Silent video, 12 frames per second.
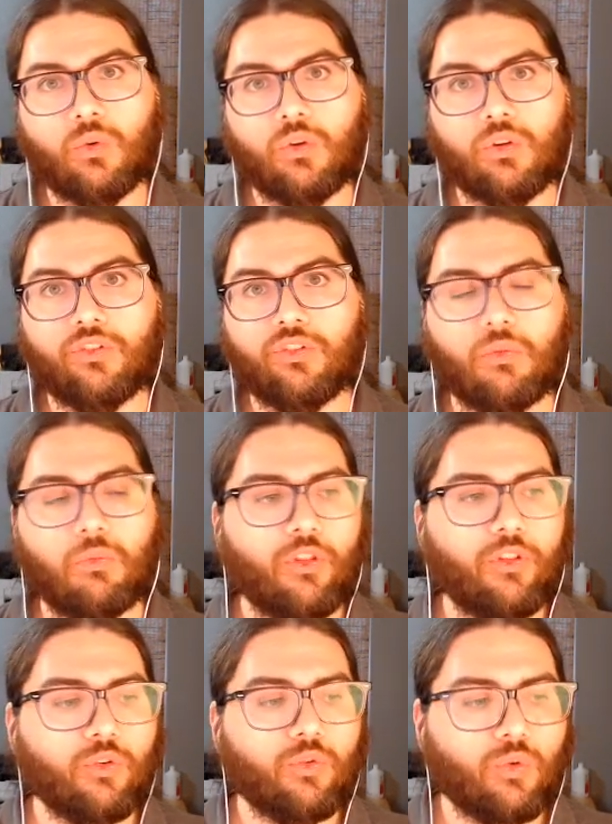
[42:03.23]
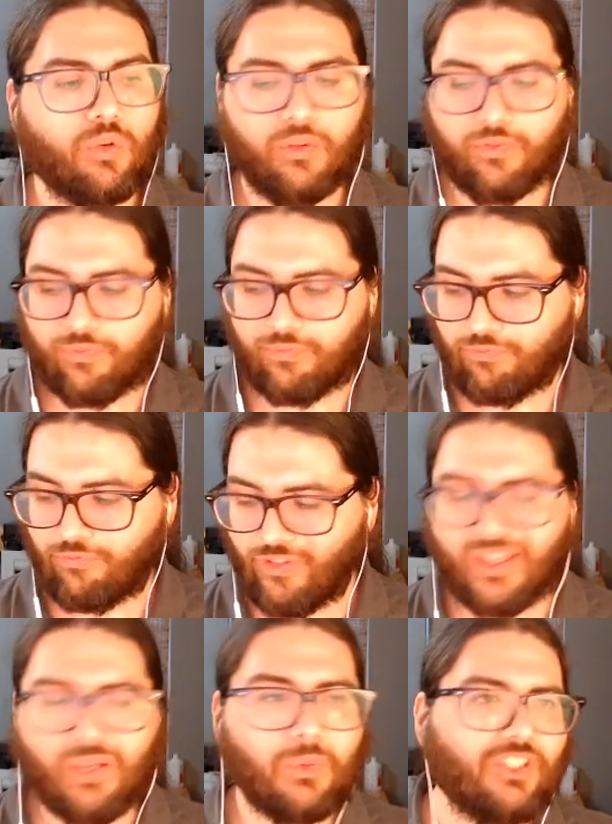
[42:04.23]
or some other sort of
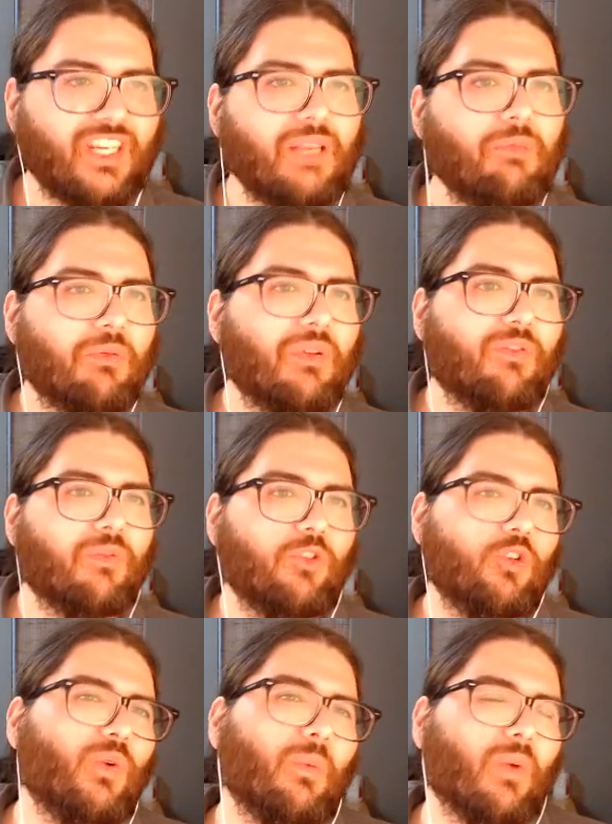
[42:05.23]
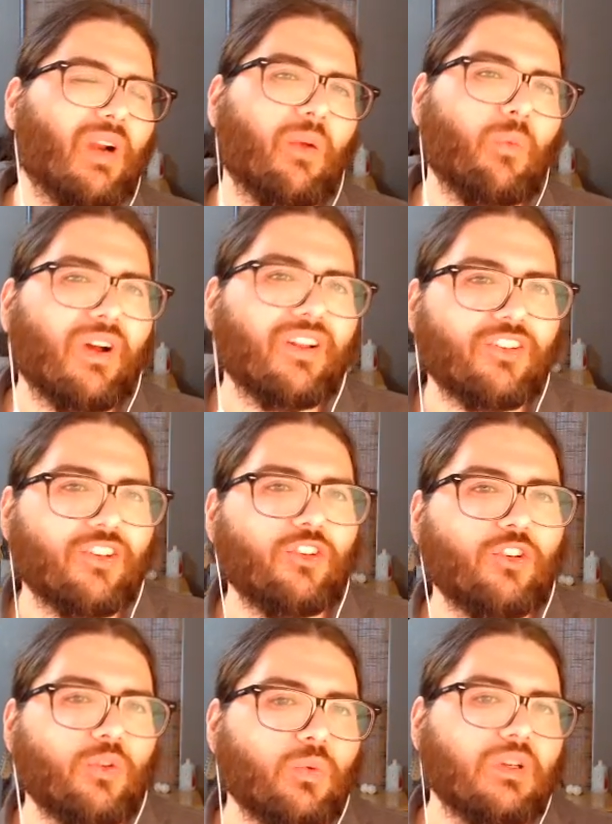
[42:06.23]
thing which keeps me from doing what I want to
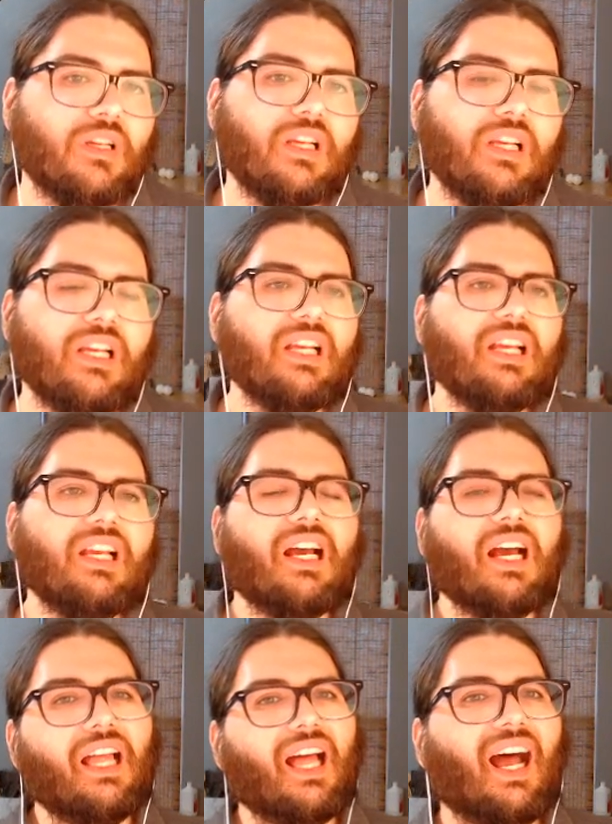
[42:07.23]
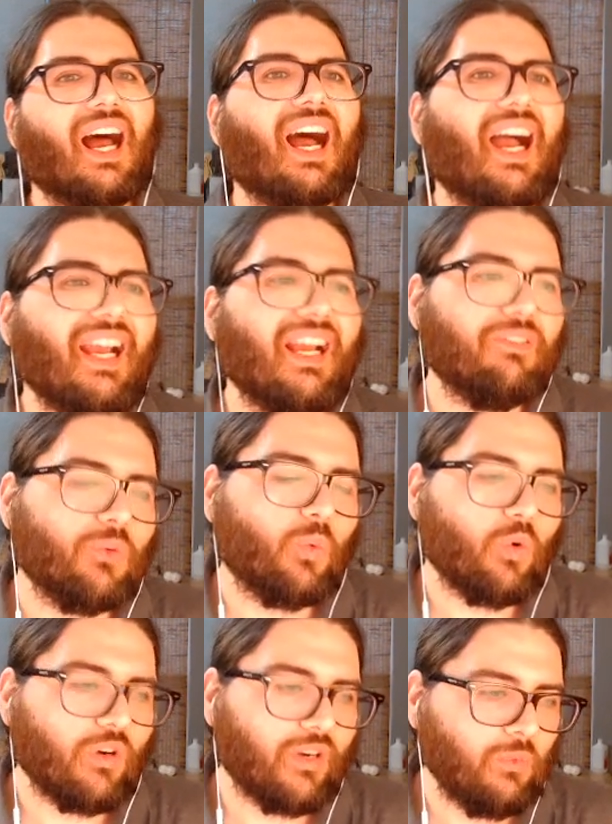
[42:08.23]
do, I have to
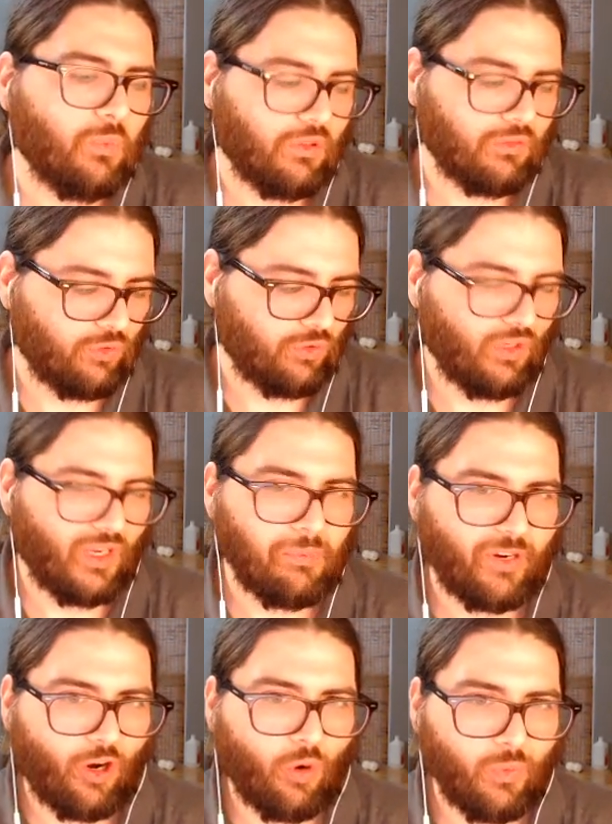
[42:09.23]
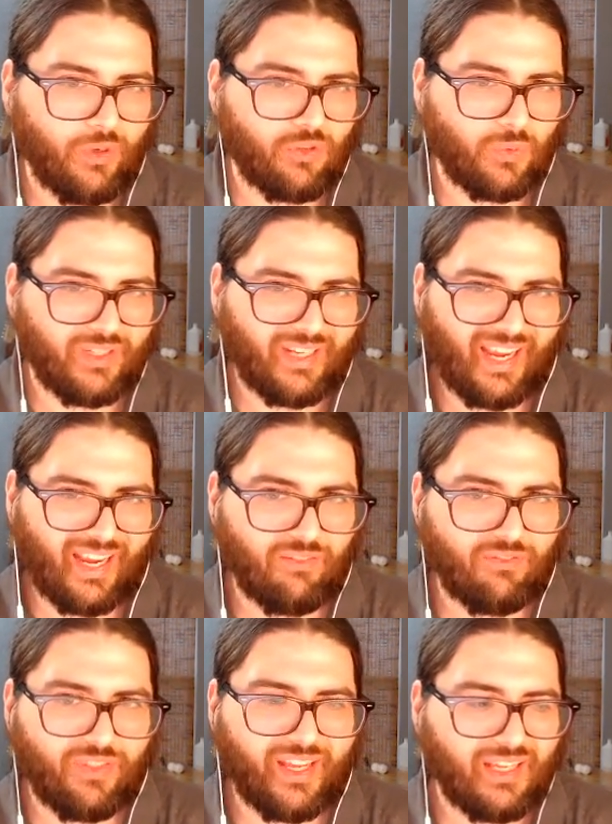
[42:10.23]
worry well, am I always going to
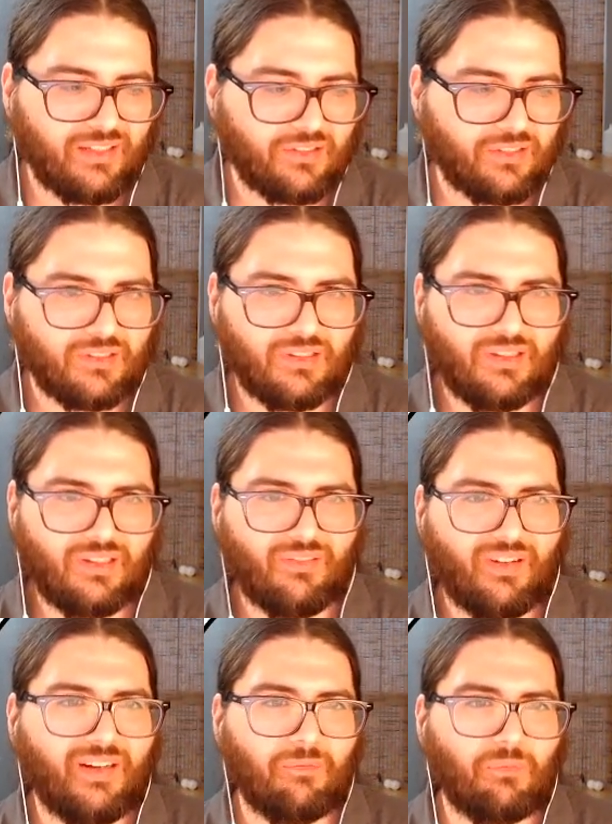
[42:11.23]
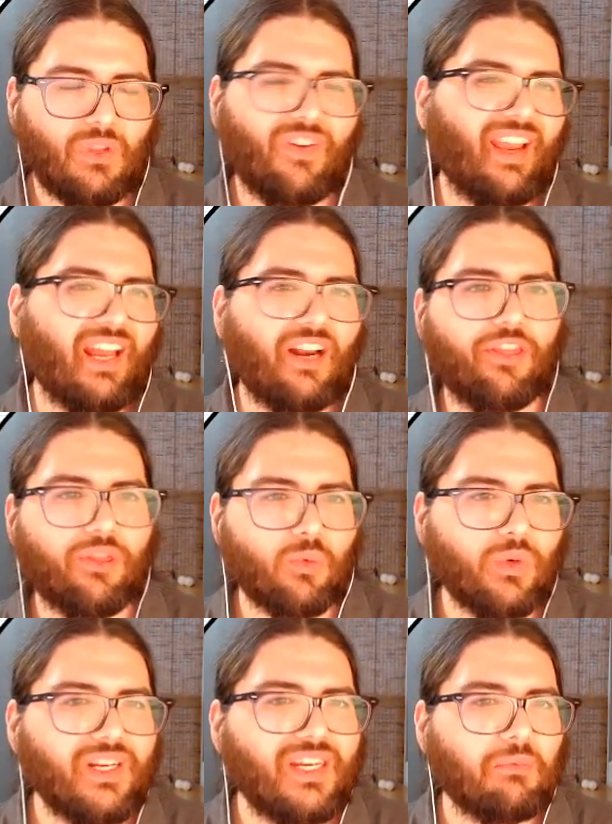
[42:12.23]
have that? Right? If I had a
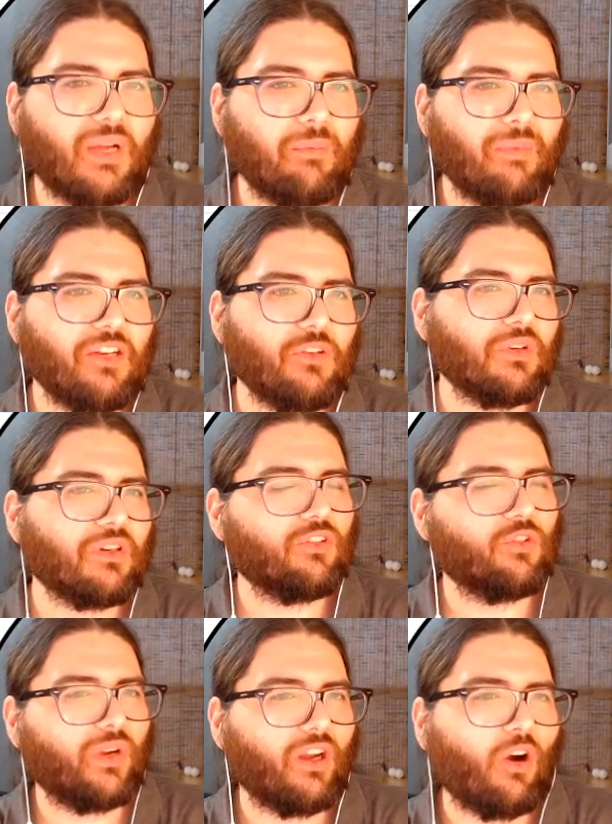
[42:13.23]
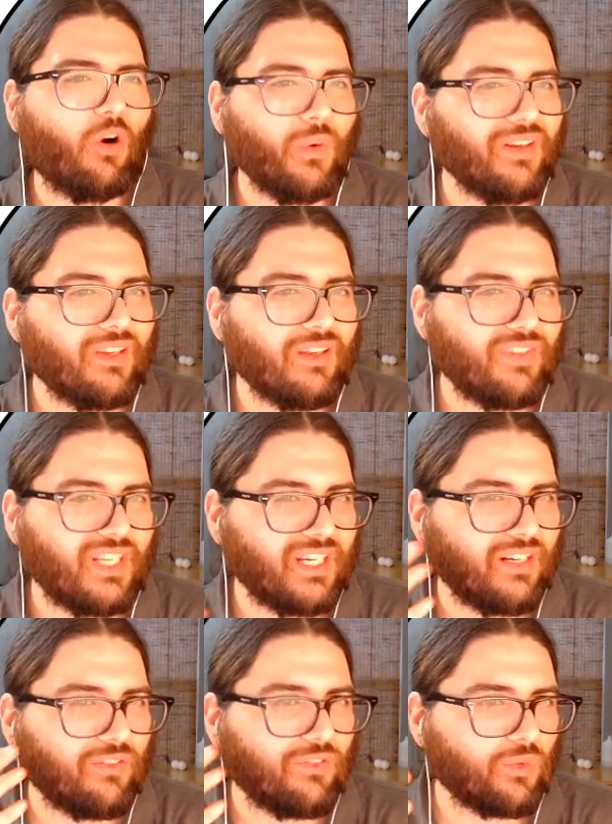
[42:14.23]
three in my matrix, do I always have a
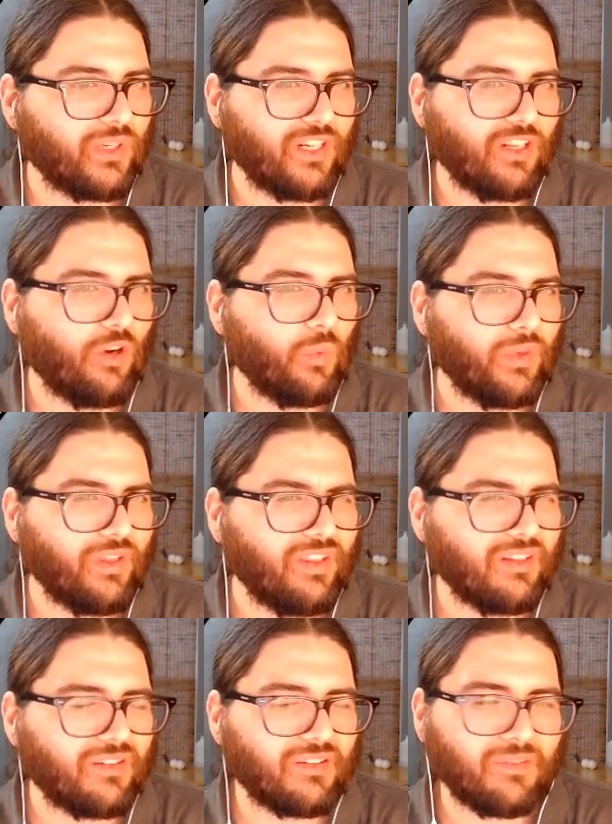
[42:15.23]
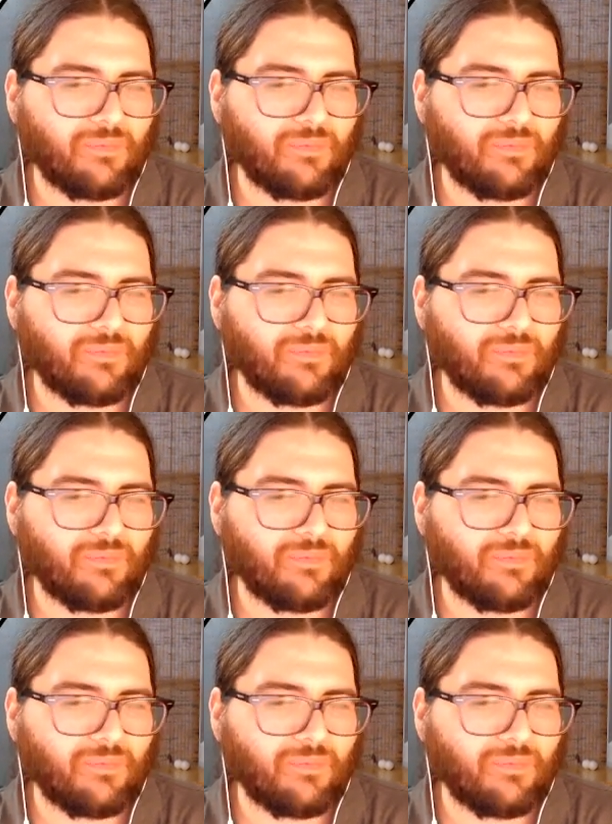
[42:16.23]
negative three to go with it?